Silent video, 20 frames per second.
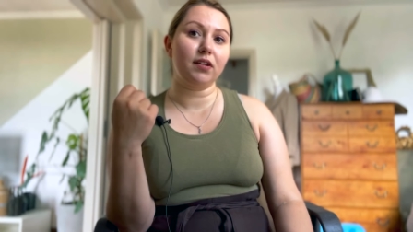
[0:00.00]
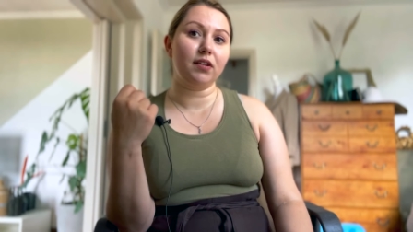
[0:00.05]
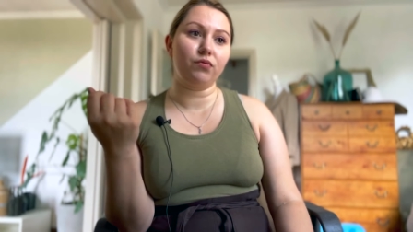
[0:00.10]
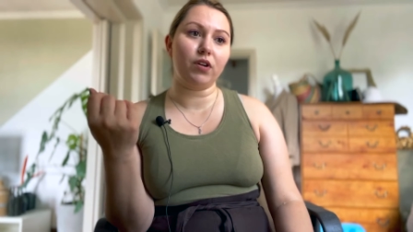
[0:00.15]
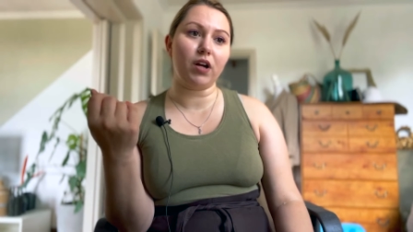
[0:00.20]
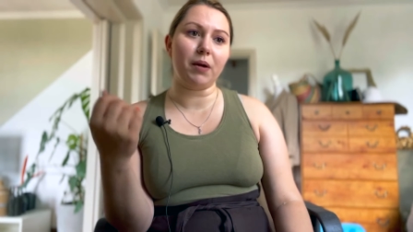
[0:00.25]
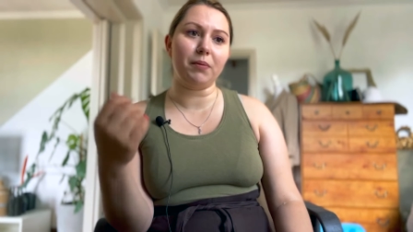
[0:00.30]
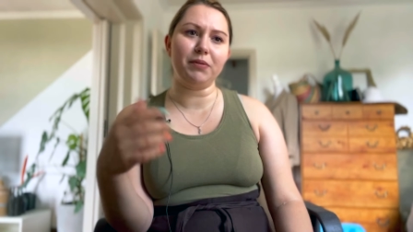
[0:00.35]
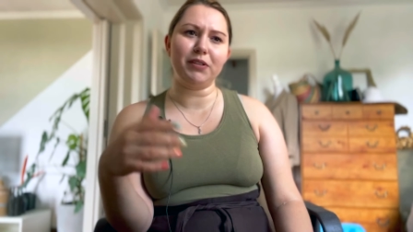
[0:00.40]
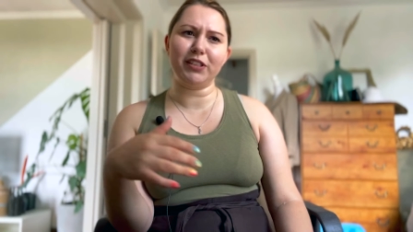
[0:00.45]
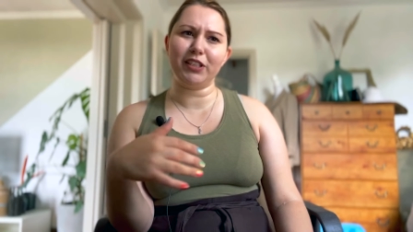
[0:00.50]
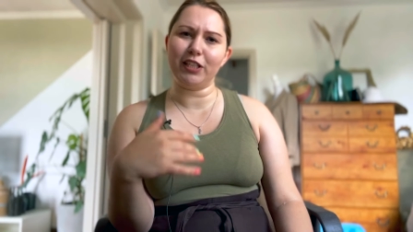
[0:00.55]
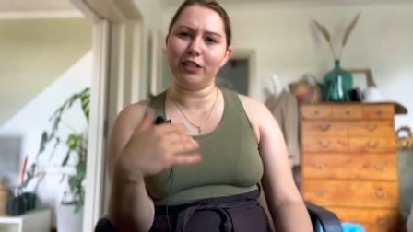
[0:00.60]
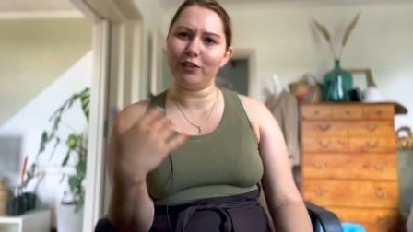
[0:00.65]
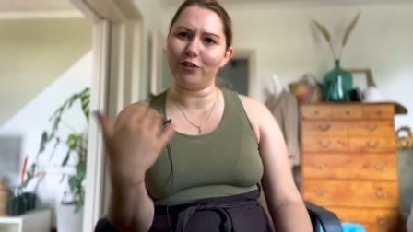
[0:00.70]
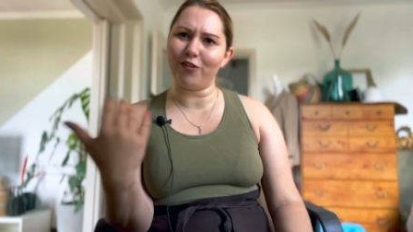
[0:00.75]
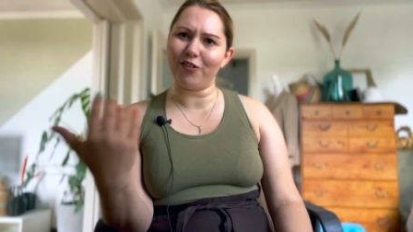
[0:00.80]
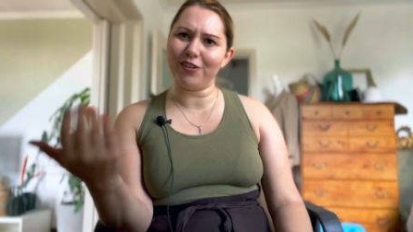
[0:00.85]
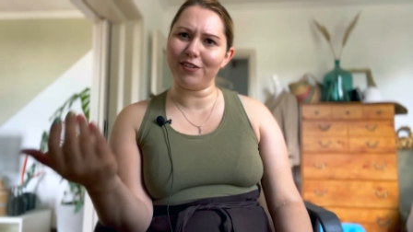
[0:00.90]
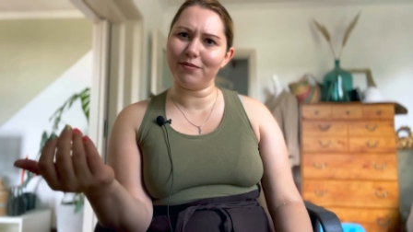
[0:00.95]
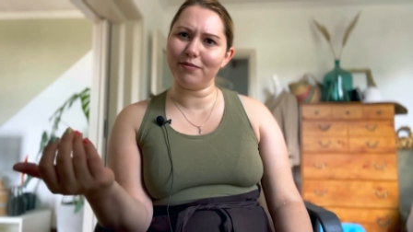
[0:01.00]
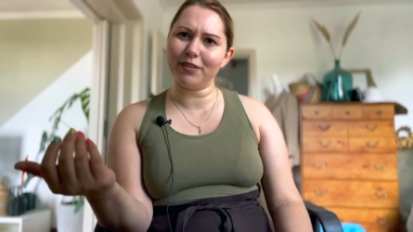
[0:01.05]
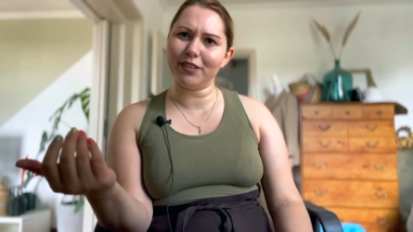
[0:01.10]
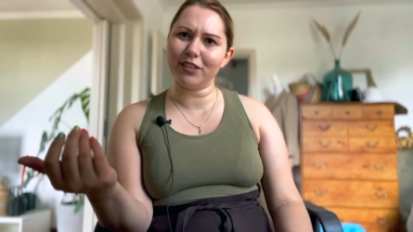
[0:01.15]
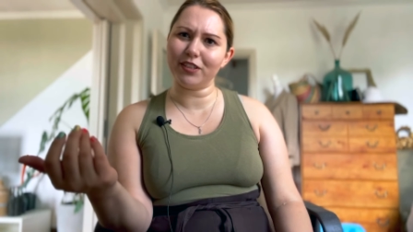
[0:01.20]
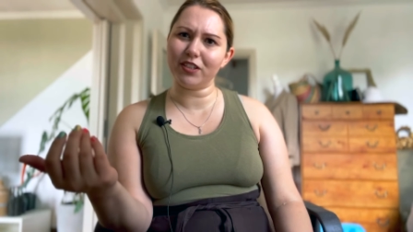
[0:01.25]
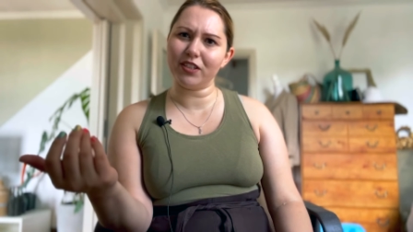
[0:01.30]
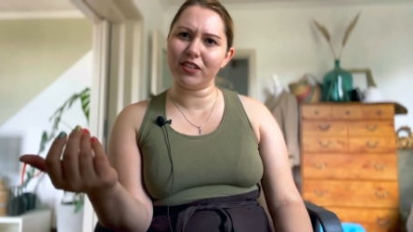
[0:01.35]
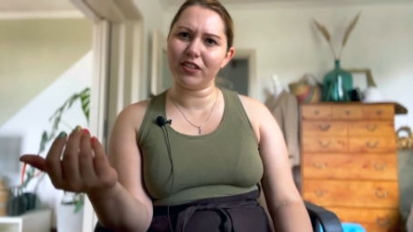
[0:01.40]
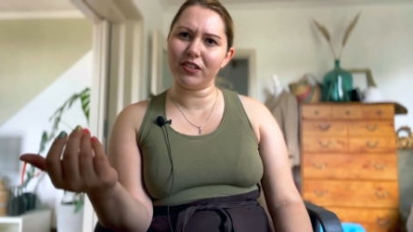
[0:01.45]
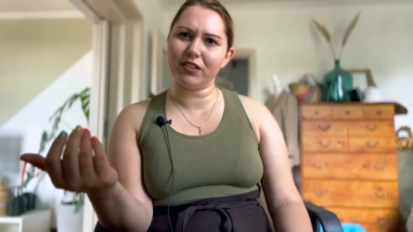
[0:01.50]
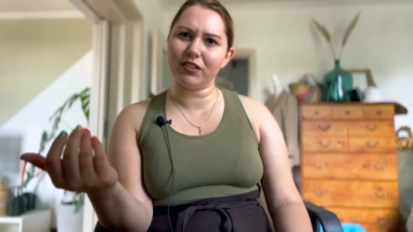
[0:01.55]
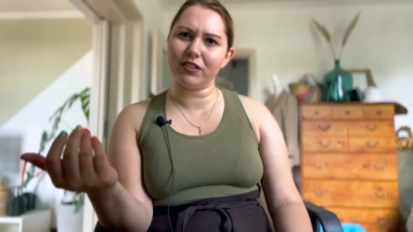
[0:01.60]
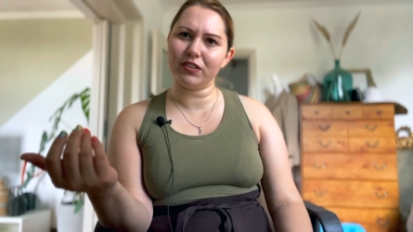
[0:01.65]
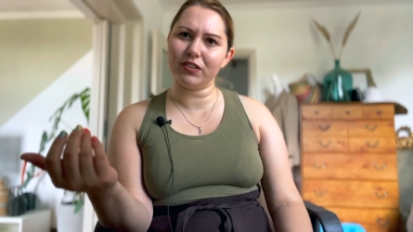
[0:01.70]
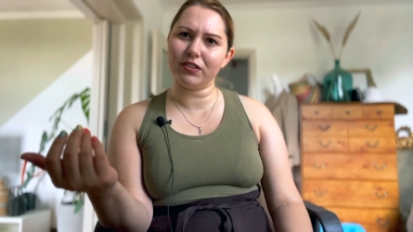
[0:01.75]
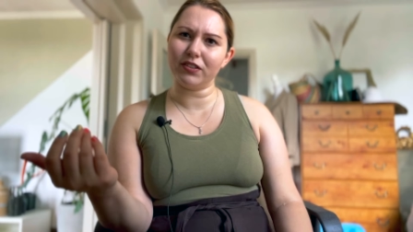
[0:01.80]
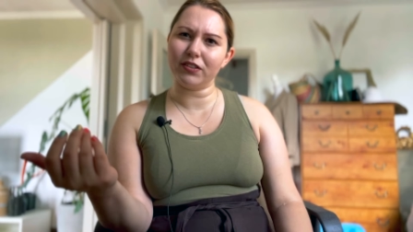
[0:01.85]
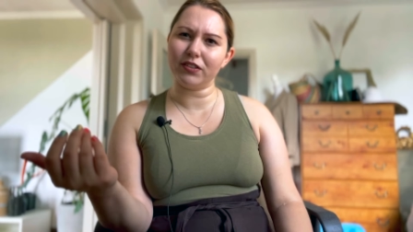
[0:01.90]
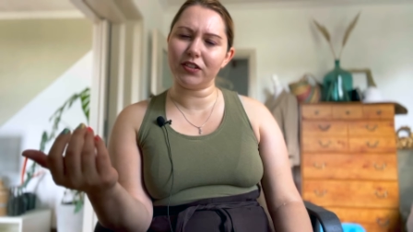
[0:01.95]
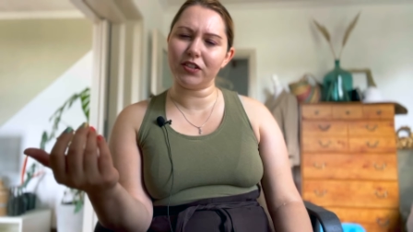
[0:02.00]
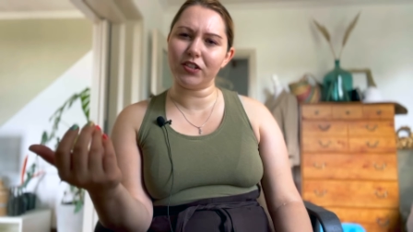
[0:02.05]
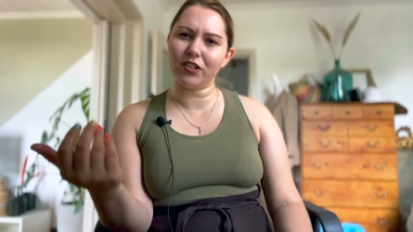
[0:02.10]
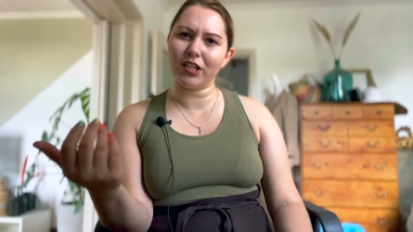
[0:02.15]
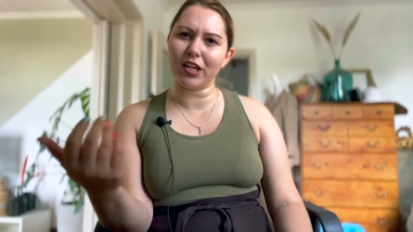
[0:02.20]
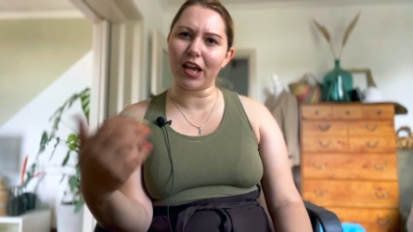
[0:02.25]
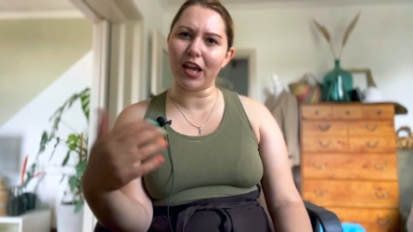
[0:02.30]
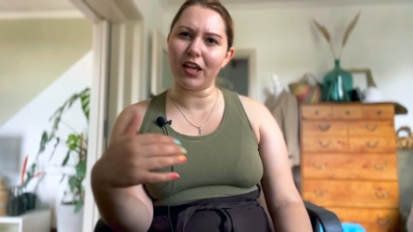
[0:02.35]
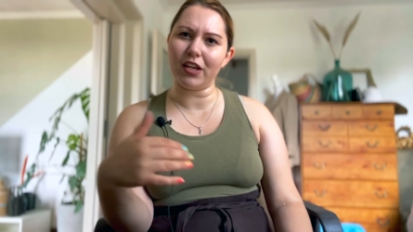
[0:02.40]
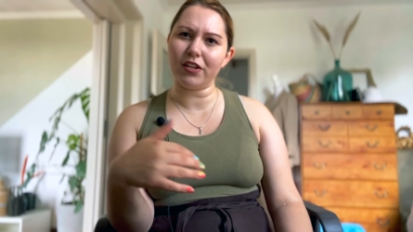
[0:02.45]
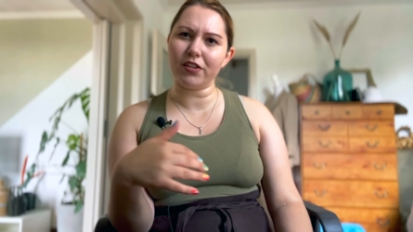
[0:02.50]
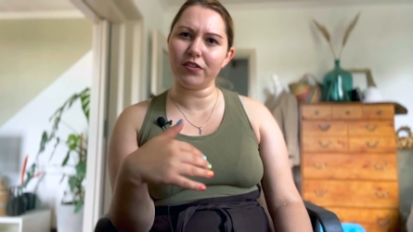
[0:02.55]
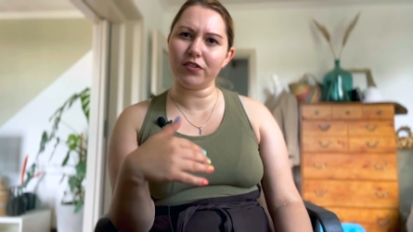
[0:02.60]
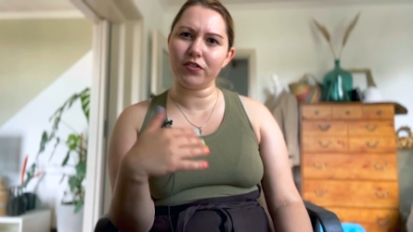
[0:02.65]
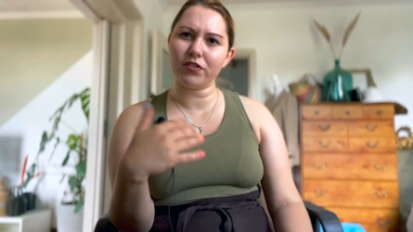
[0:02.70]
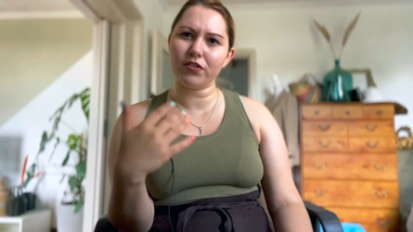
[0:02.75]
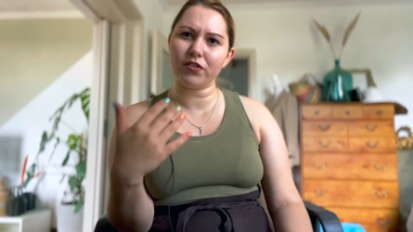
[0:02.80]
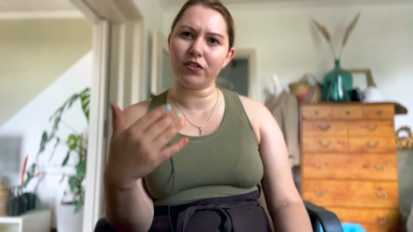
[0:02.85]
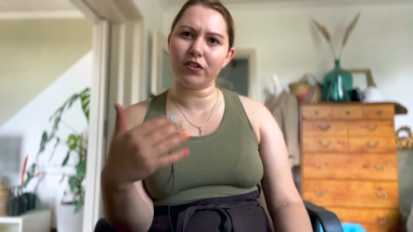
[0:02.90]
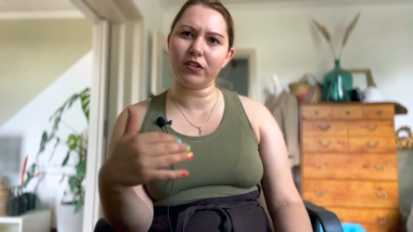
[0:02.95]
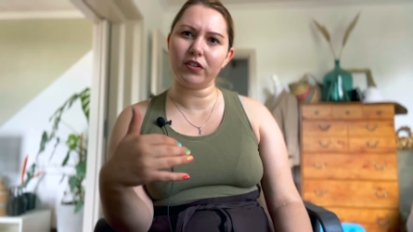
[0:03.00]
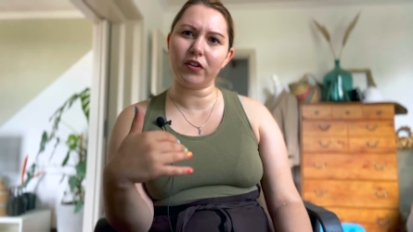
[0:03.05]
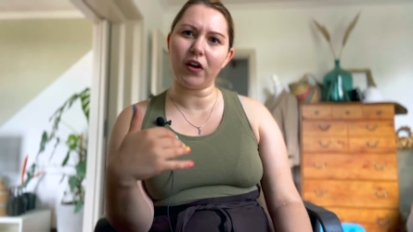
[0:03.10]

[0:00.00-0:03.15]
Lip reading: completely normal to change